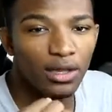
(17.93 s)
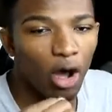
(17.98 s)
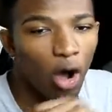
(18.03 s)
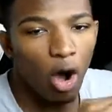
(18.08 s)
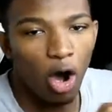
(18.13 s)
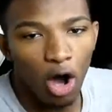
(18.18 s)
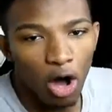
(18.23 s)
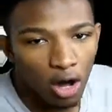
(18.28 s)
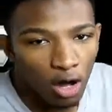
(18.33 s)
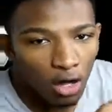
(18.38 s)

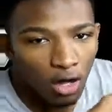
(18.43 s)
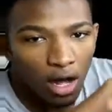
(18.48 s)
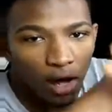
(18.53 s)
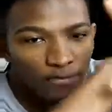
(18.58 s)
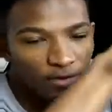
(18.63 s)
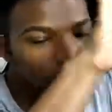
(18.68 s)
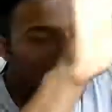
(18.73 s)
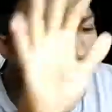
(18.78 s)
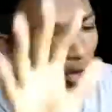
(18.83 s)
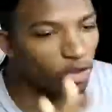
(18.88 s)
all
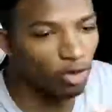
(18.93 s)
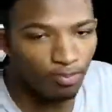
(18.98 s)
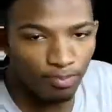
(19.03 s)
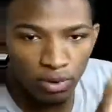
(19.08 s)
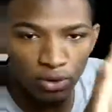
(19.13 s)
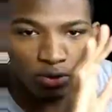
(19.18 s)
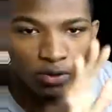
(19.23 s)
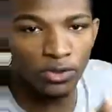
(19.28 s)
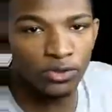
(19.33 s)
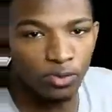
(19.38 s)
of the other
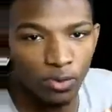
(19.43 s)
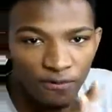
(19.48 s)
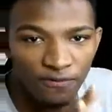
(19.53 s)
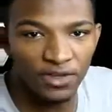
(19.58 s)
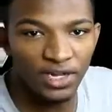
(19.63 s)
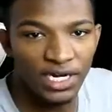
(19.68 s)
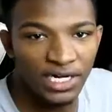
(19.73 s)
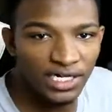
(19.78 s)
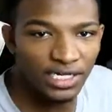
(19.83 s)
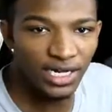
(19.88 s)
pools were
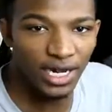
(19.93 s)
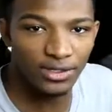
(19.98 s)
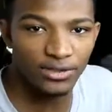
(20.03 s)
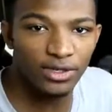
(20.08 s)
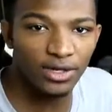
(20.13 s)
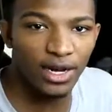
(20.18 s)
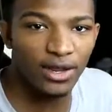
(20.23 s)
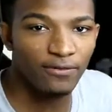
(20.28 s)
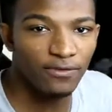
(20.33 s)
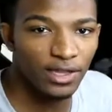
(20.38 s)
finished
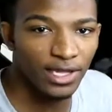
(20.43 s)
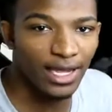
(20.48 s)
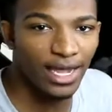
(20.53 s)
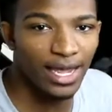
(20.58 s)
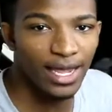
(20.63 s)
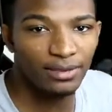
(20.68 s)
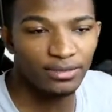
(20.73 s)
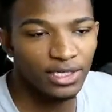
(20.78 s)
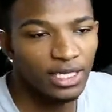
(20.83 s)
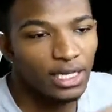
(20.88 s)
yesterday for the
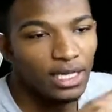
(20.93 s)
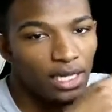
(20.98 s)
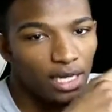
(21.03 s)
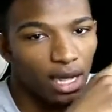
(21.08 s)
games,